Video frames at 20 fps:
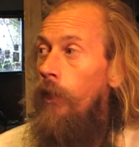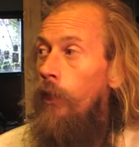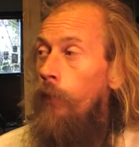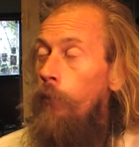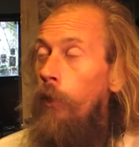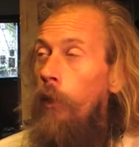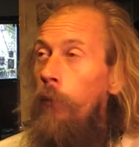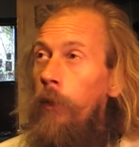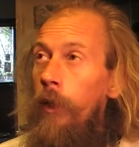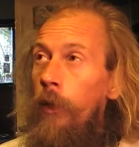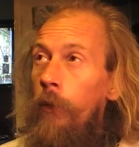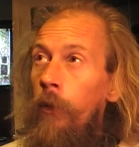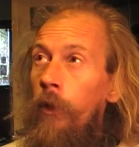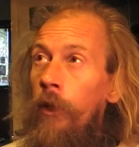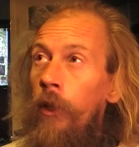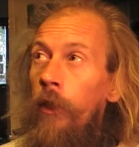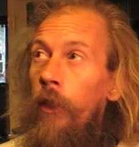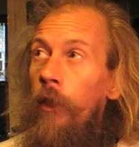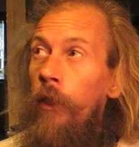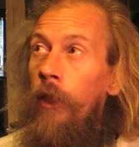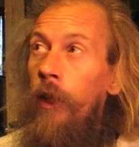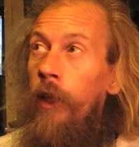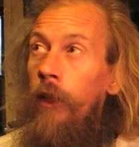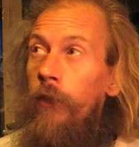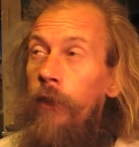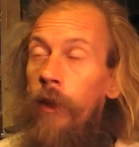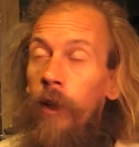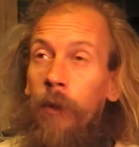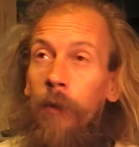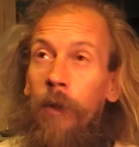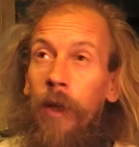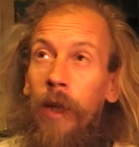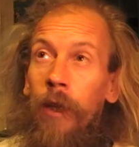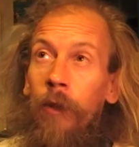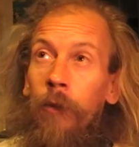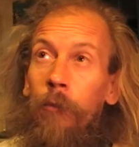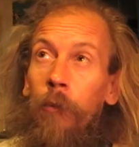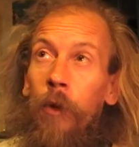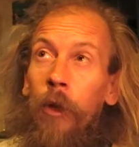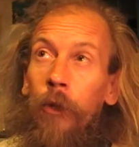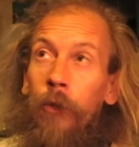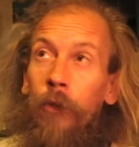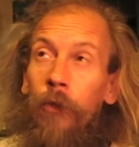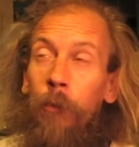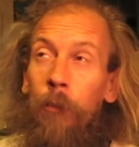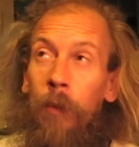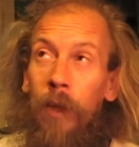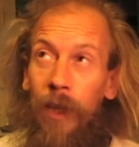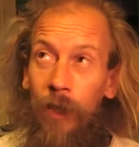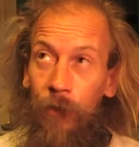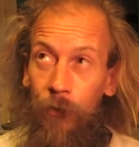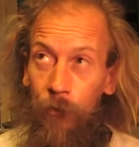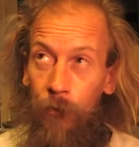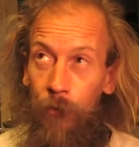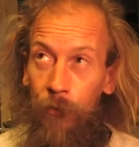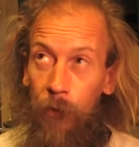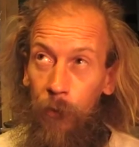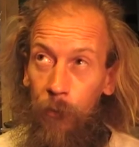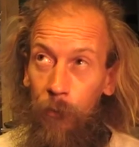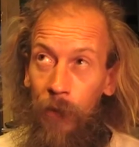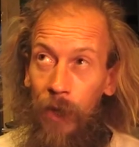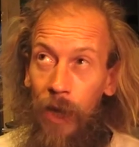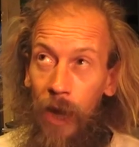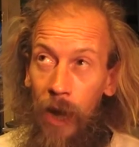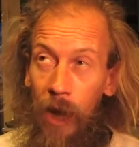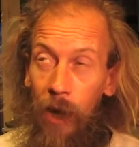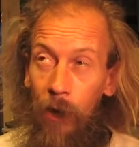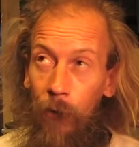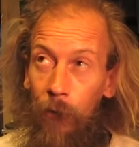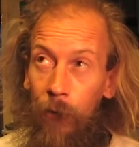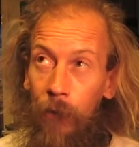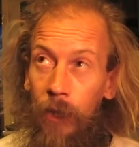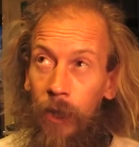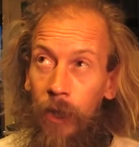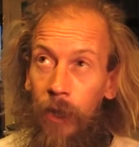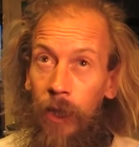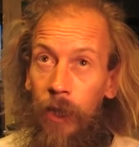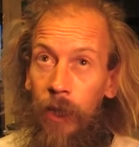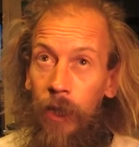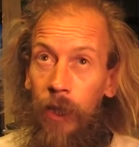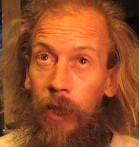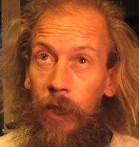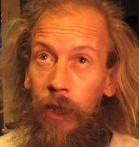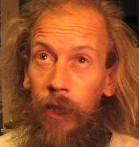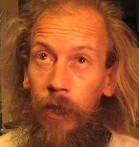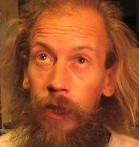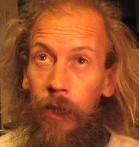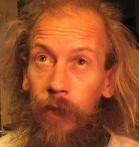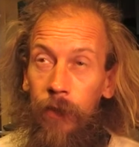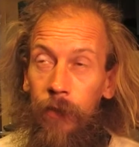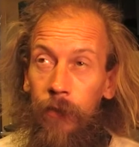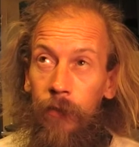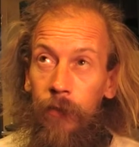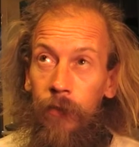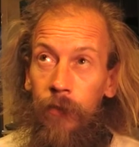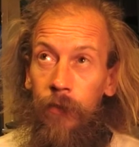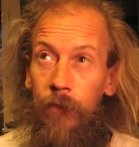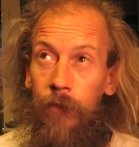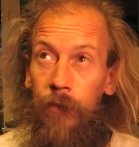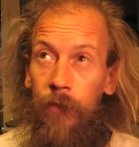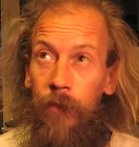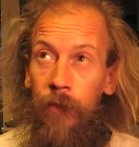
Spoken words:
probably one of the things that I'm getting most pleasure from now is